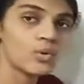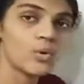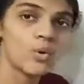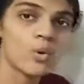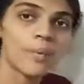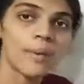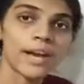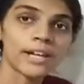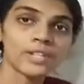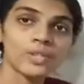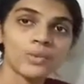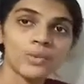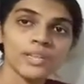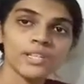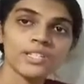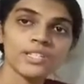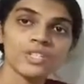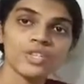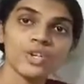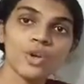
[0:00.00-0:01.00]
go back to
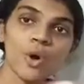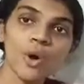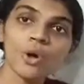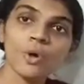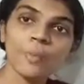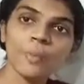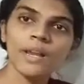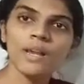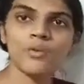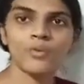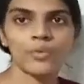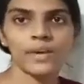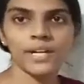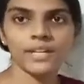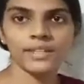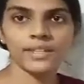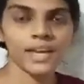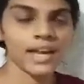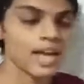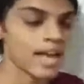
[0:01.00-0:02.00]
its normal
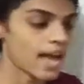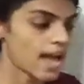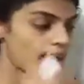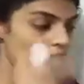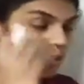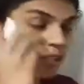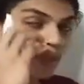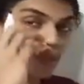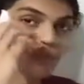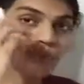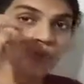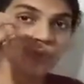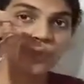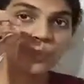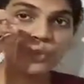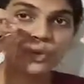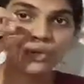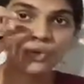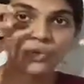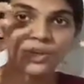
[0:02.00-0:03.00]
width, and the
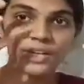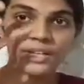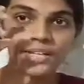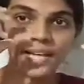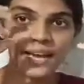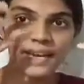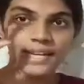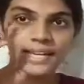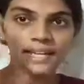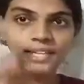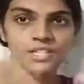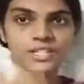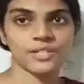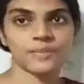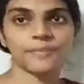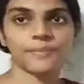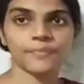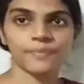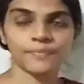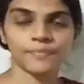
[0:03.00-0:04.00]
pupil will dilate.
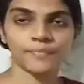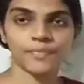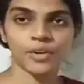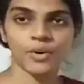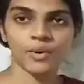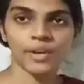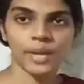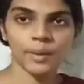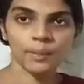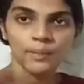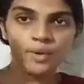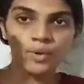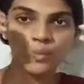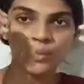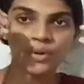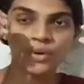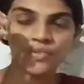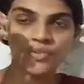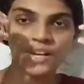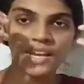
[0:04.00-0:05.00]
Okay,
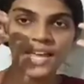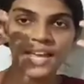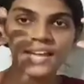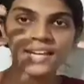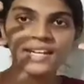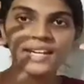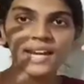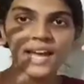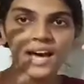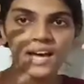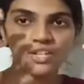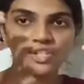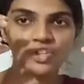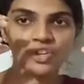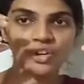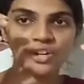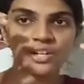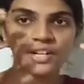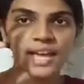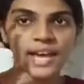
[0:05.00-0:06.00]
pupil will enlarge
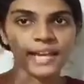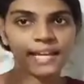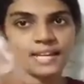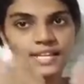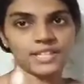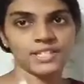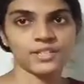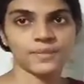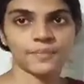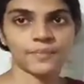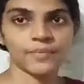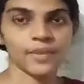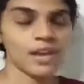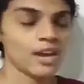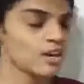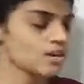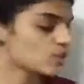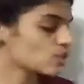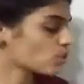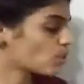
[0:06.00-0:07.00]
or dilate.
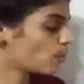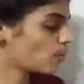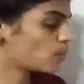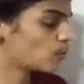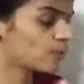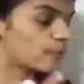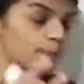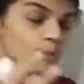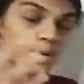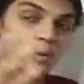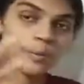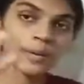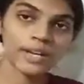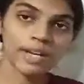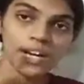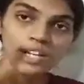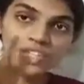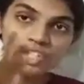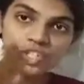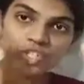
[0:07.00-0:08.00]
So pupil
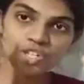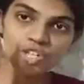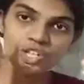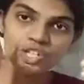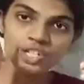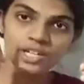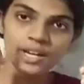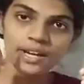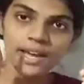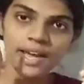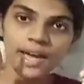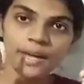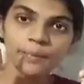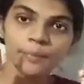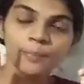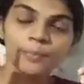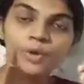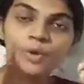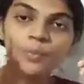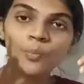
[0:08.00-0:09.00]
constriction
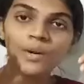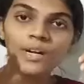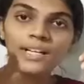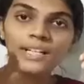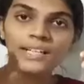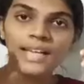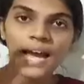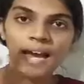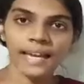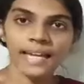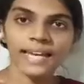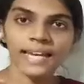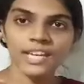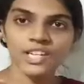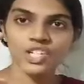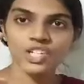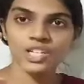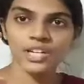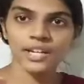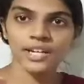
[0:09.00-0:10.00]
and pupil
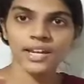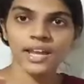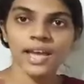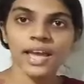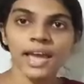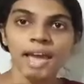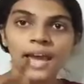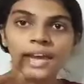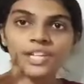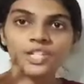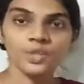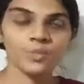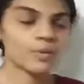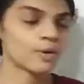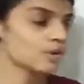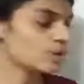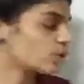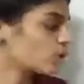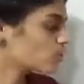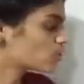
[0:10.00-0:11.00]
dilation is
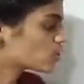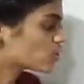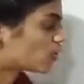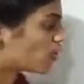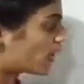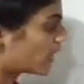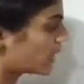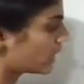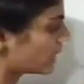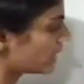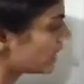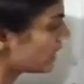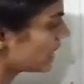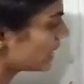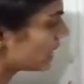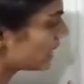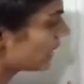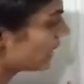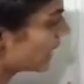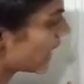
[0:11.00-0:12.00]
produced by the
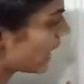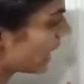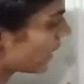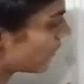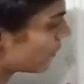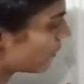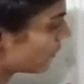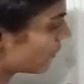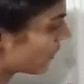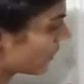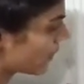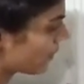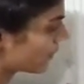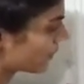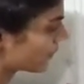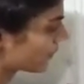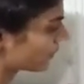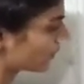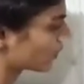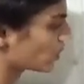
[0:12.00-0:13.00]
diaphragm.
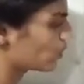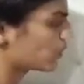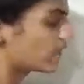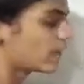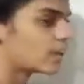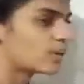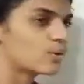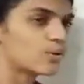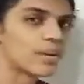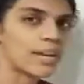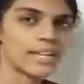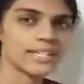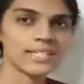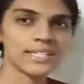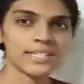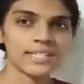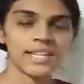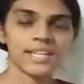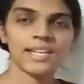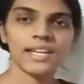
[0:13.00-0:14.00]
Okay, you can
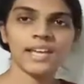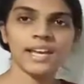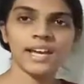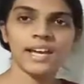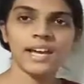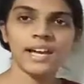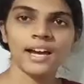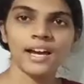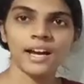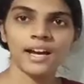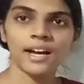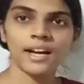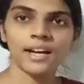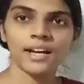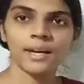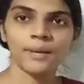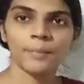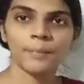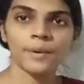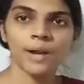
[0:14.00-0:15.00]
see
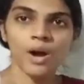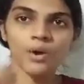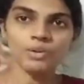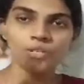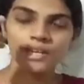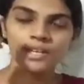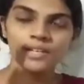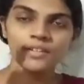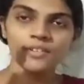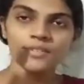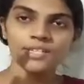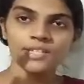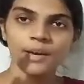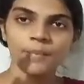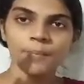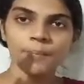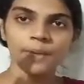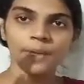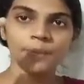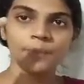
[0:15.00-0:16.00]
brown in
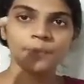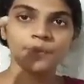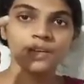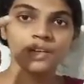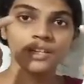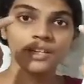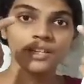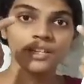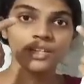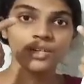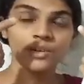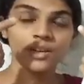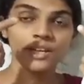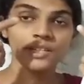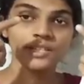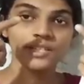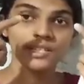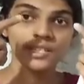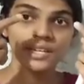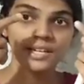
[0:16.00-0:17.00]
some people. You
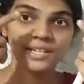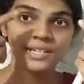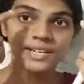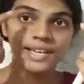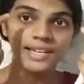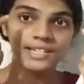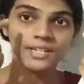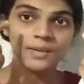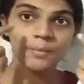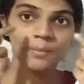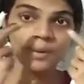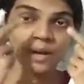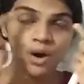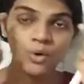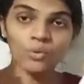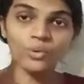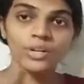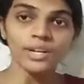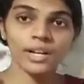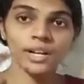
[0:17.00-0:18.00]
can see it as a
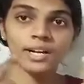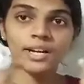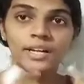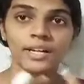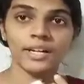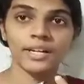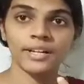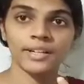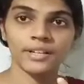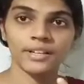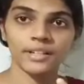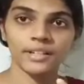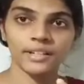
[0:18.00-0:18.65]
brown colored